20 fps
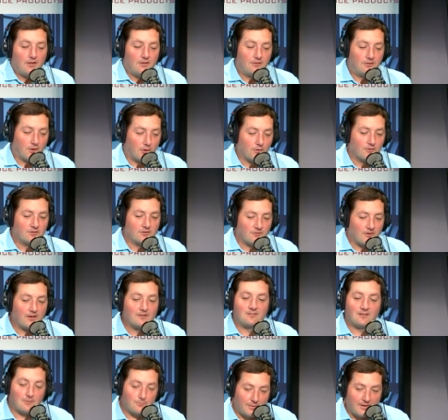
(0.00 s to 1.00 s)
Those of
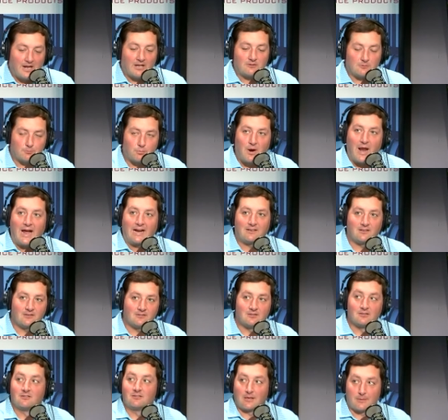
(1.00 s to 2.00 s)
us that have been out to
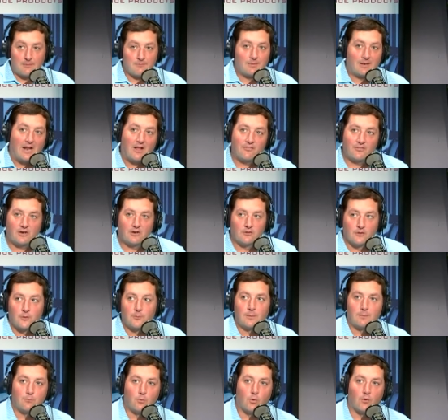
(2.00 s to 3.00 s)
practice, and some have been out there a
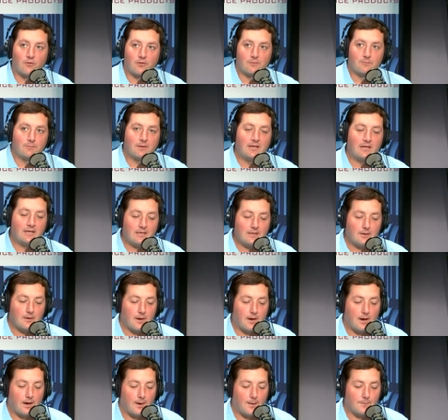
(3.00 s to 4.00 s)
little bit more than me,
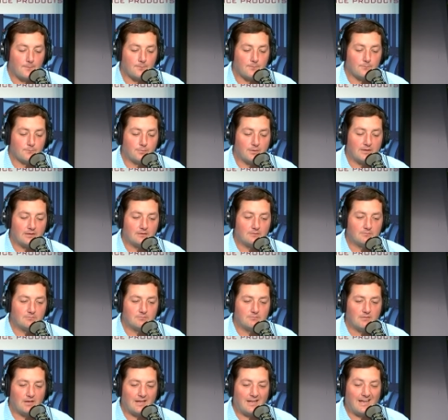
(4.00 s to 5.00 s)
but
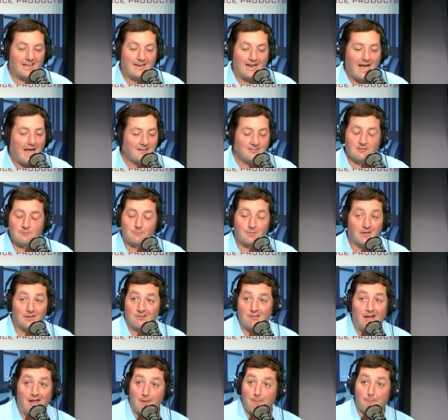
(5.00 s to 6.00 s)
it hasn't been a
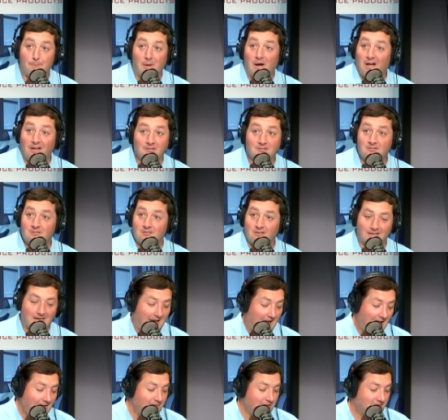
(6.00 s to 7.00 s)
lot of busts. Like,
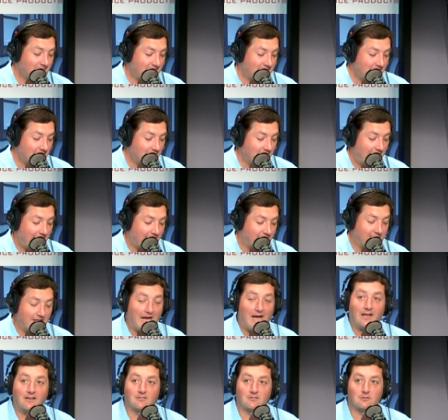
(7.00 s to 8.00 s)
I haven't seen a lot of
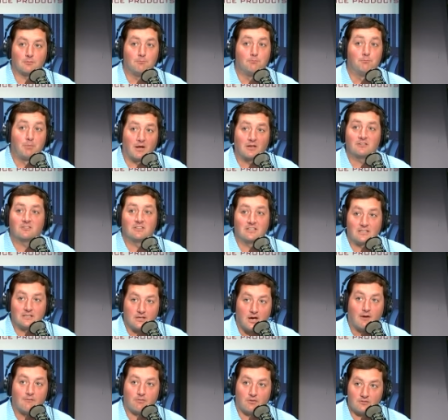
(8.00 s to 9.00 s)
guys busting
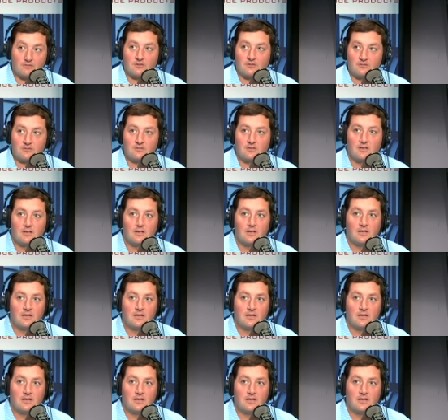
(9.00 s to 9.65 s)
coverages.